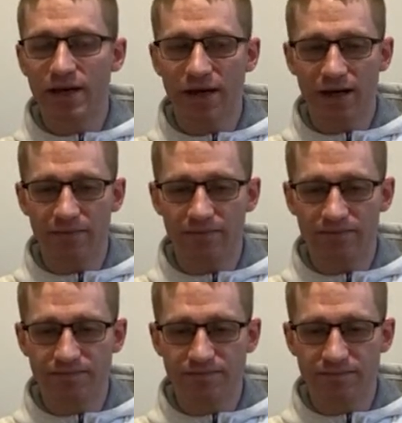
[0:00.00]
and
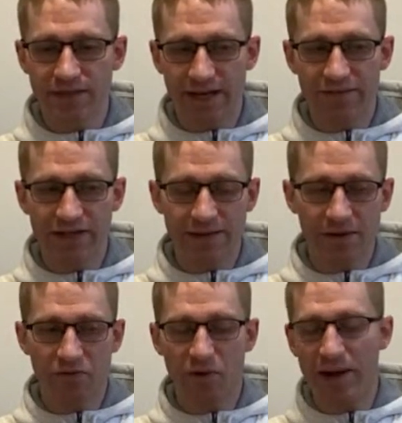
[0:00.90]
every time
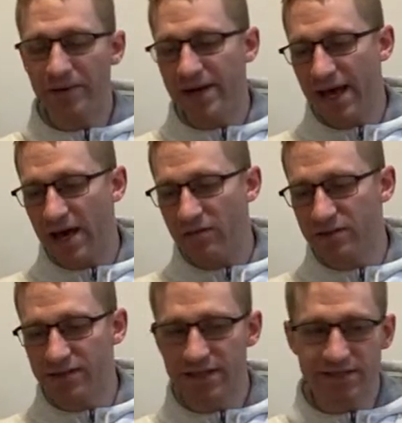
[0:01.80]
I varied out
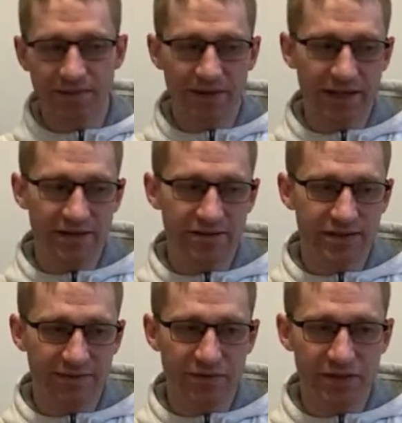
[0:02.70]
and done something else,
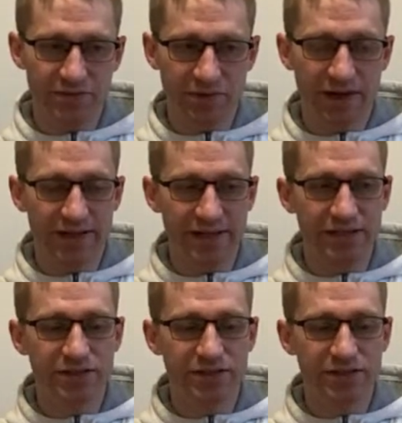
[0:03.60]
I've always regretted it.